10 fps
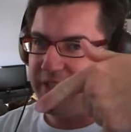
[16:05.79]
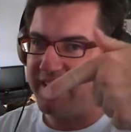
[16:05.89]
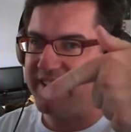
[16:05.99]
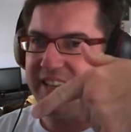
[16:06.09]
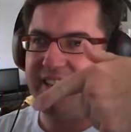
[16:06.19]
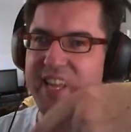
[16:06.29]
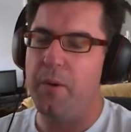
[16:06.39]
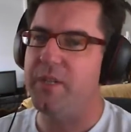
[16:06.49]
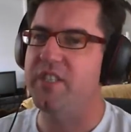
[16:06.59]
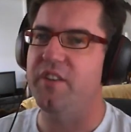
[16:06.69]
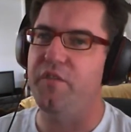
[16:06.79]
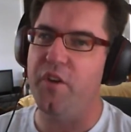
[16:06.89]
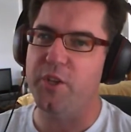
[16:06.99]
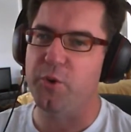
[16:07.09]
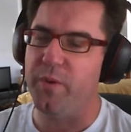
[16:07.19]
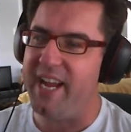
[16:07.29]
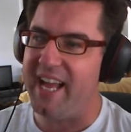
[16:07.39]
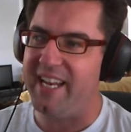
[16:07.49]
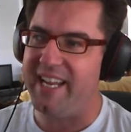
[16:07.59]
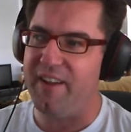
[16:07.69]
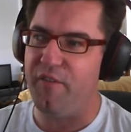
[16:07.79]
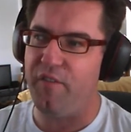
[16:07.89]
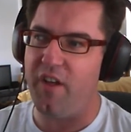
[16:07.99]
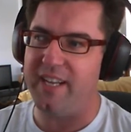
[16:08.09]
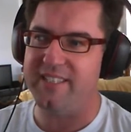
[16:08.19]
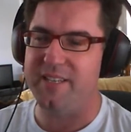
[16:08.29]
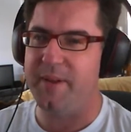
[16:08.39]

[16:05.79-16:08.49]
just under there, which is a virtual reality flight